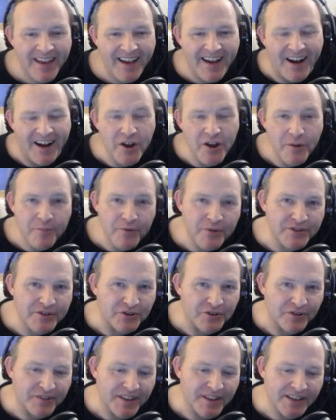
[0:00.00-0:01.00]
I hope you
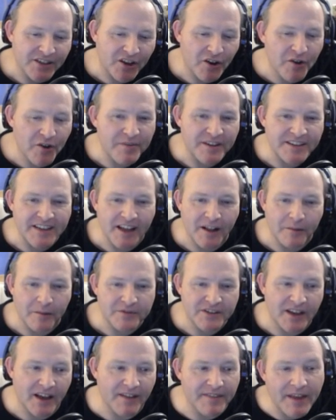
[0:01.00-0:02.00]
enjoy this. I hope this
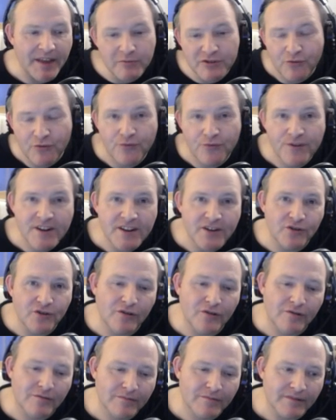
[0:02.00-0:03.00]
helps. And that was a
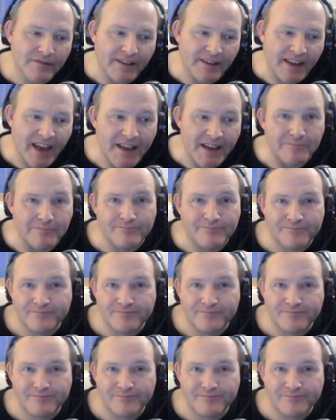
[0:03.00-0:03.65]
real game.